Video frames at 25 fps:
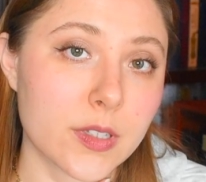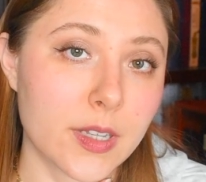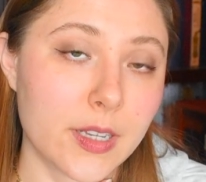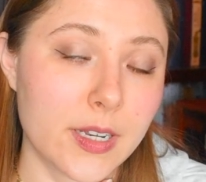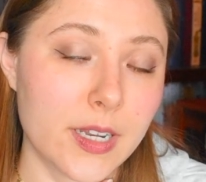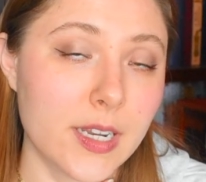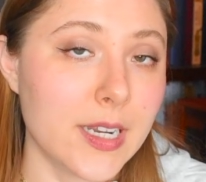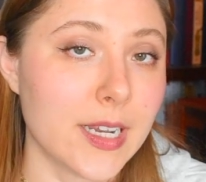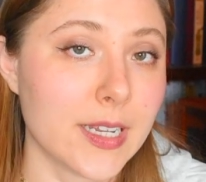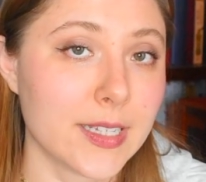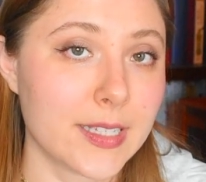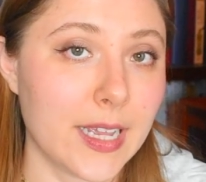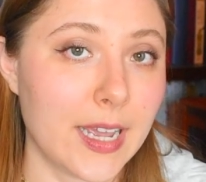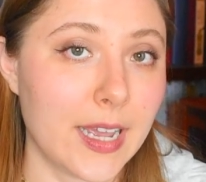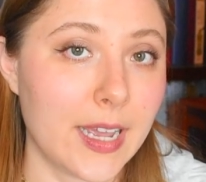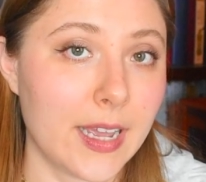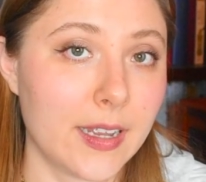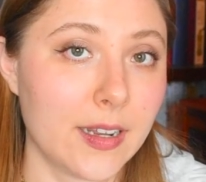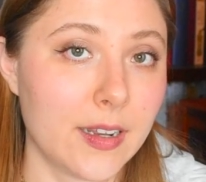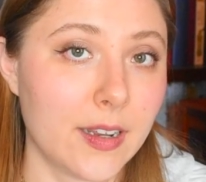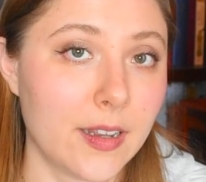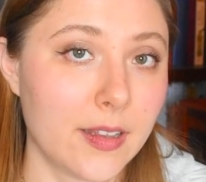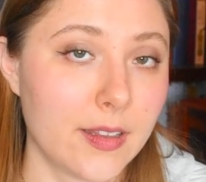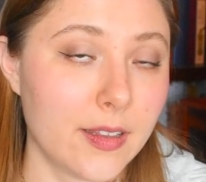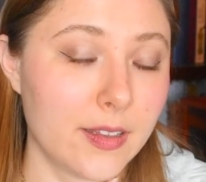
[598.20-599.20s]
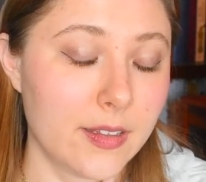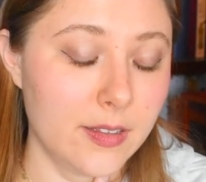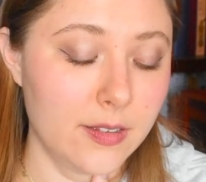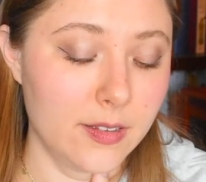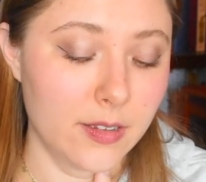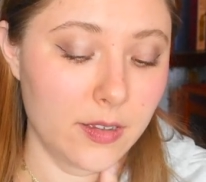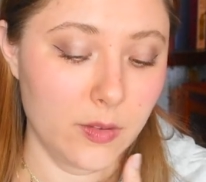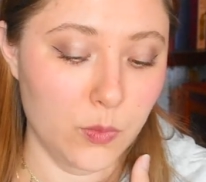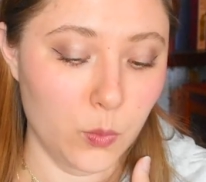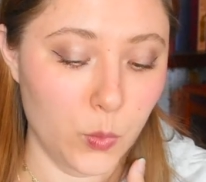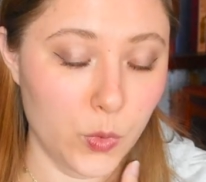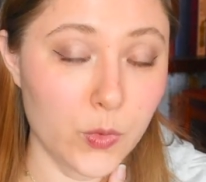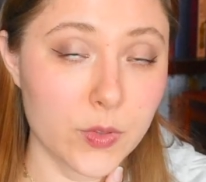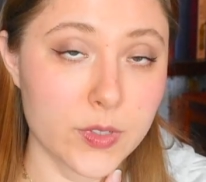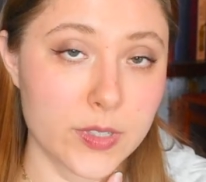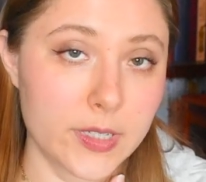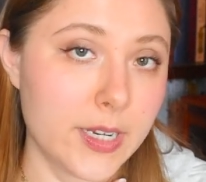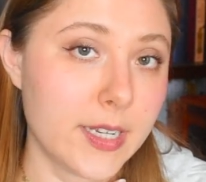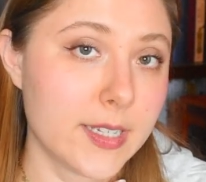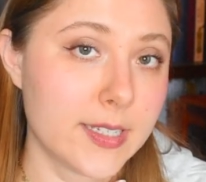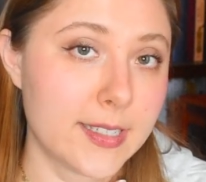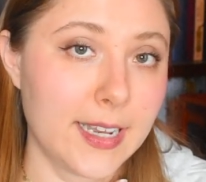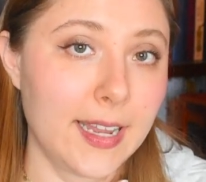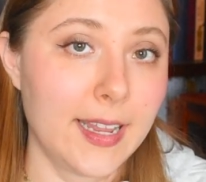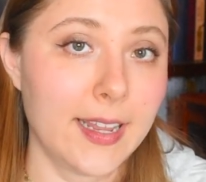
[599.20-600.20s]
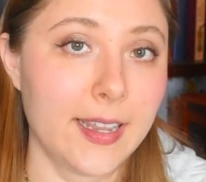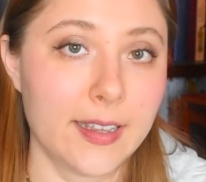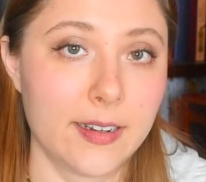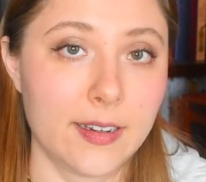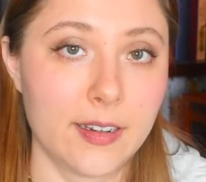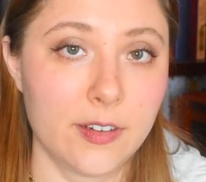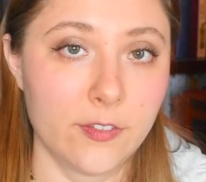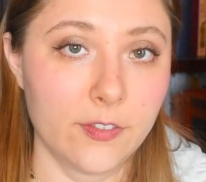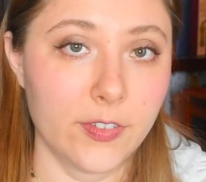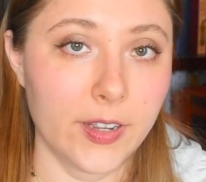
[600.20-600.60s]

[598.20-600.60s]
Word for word: that he has had, the wounds that he's taken in